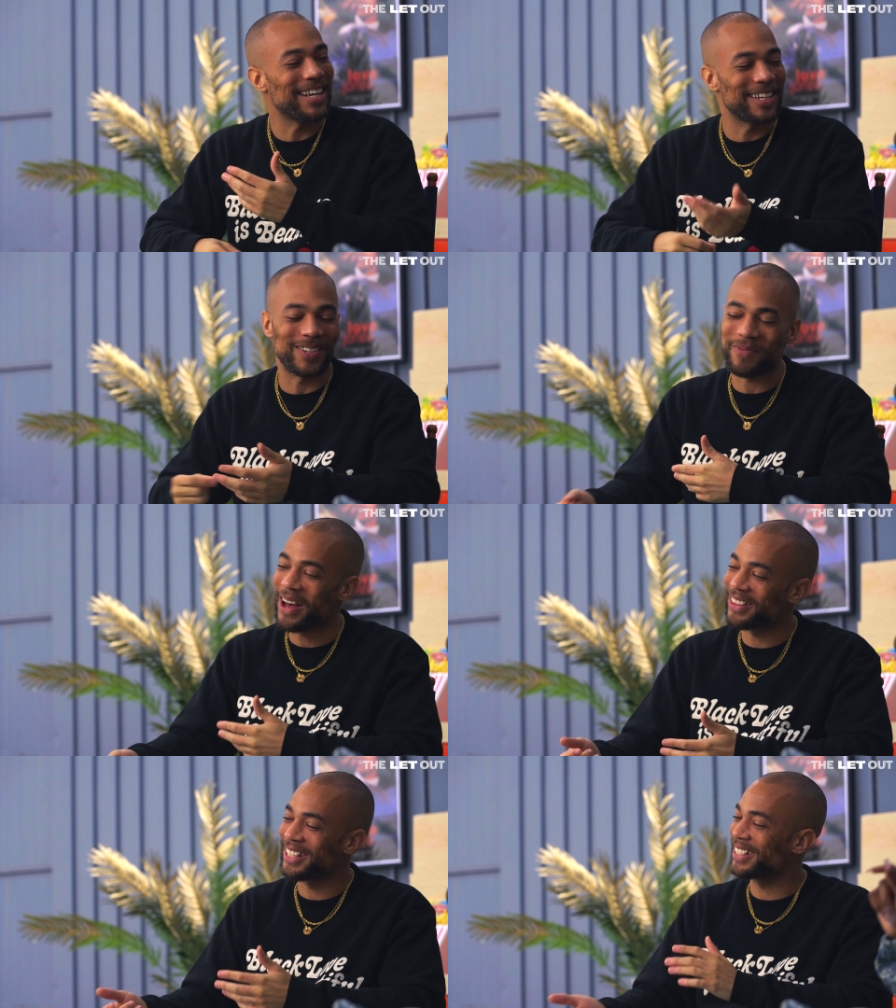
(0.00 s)
to us
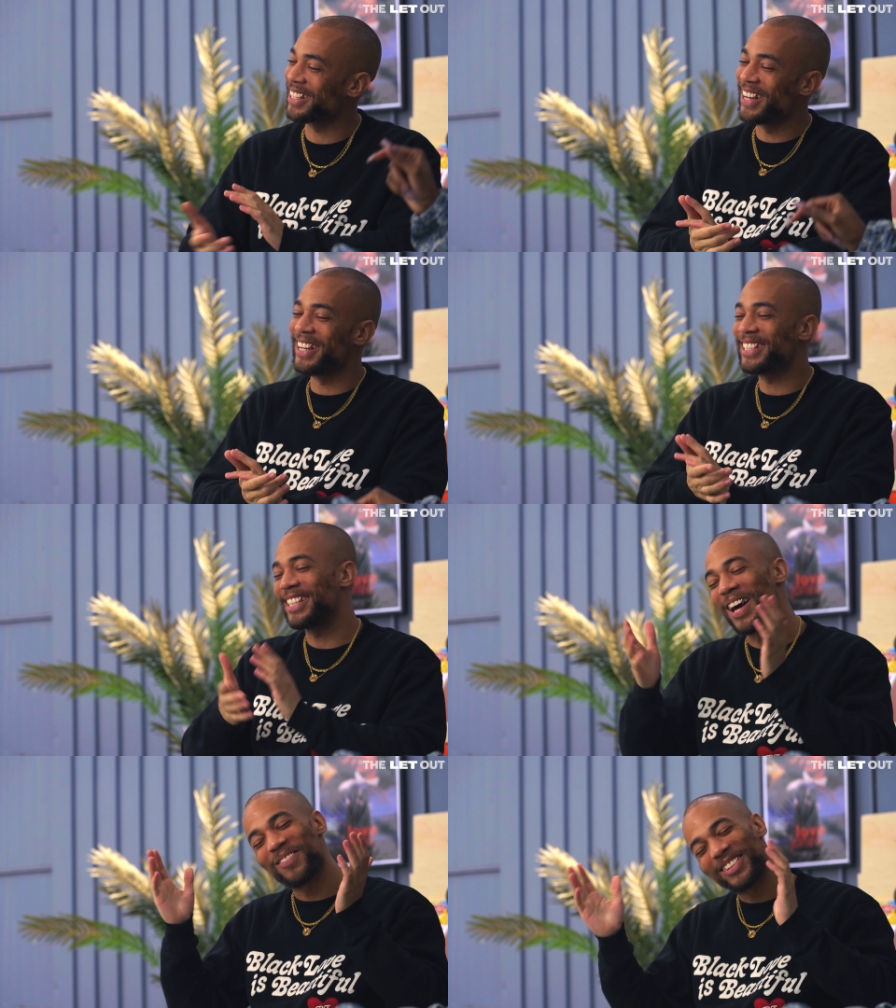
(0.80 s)
about this launch.
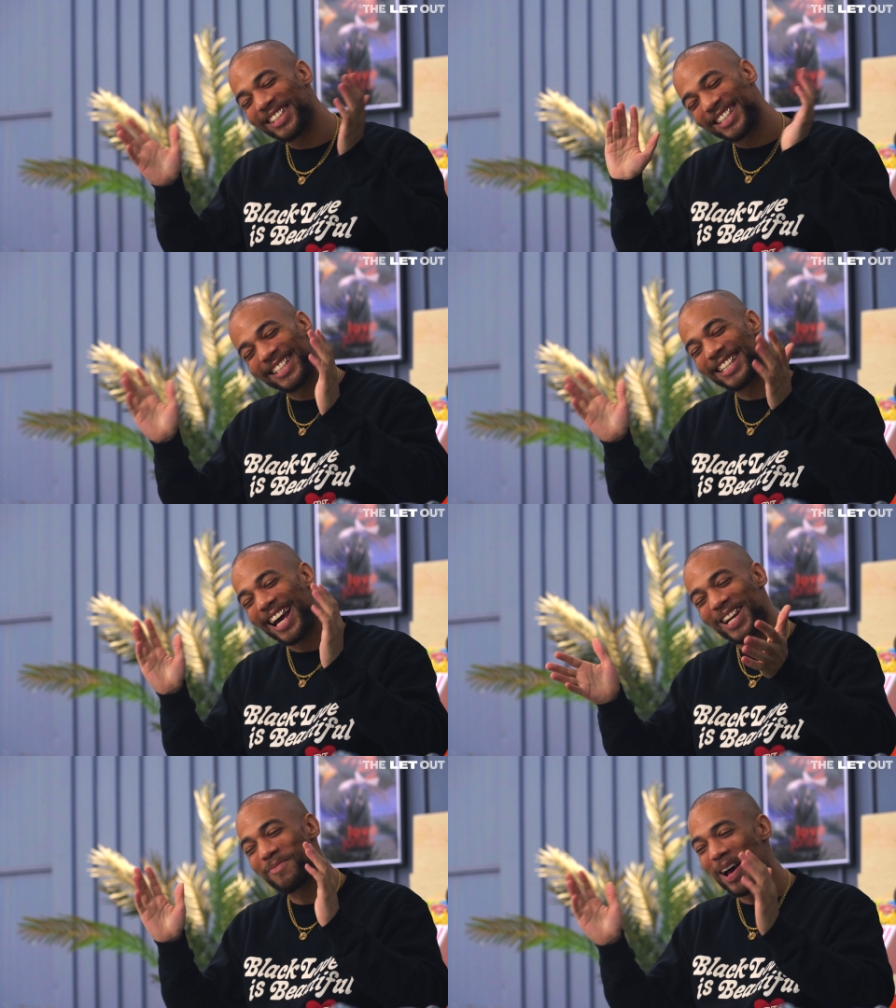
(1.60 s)
And okay. I'm just
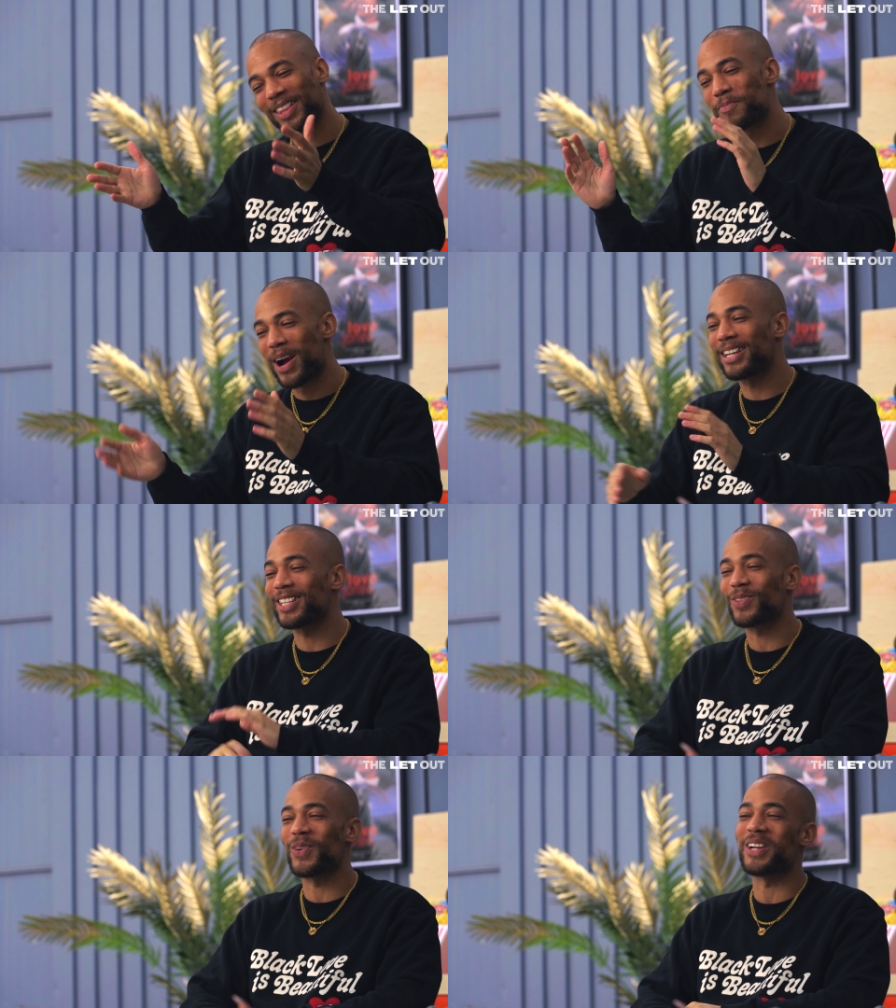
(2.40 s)
excited about the okay.
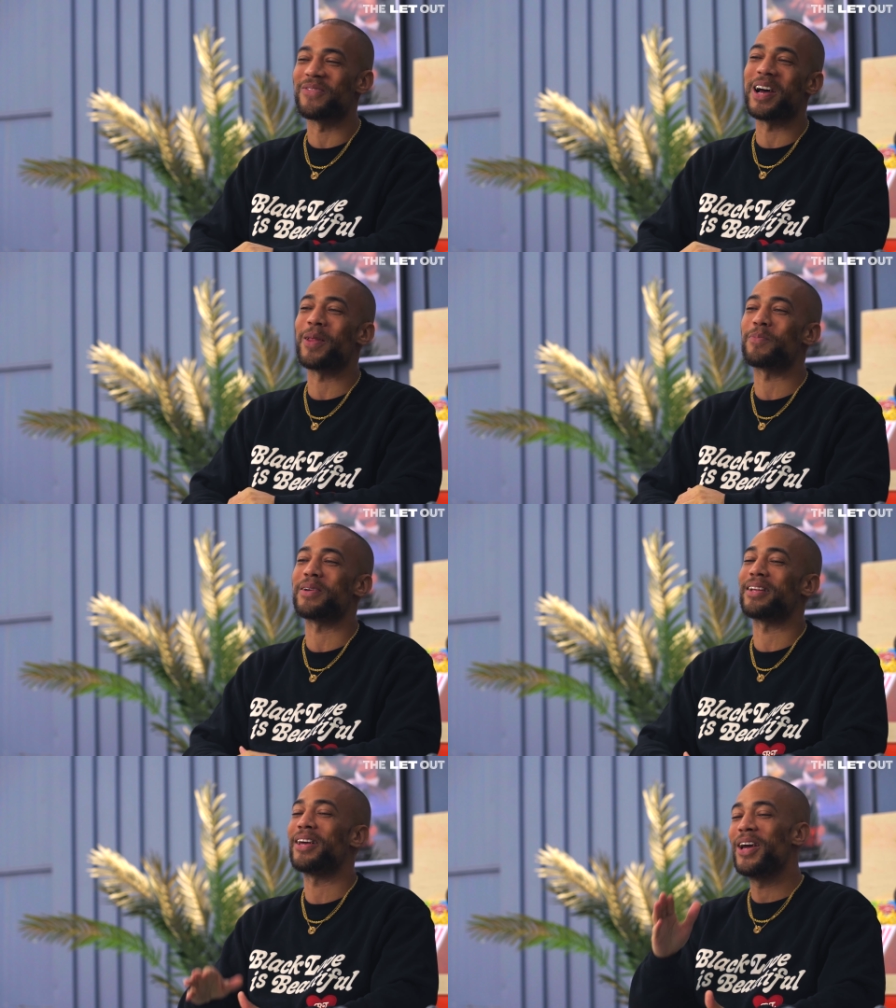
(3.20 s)
projects we're
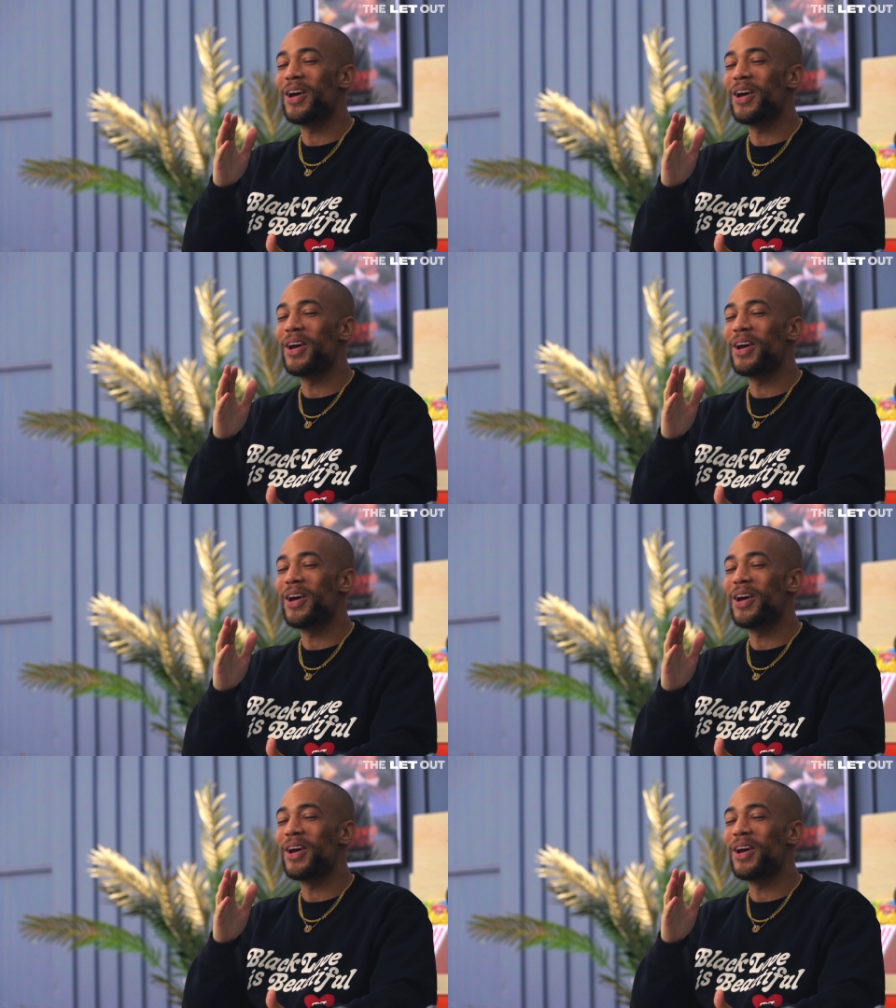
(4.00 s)
developing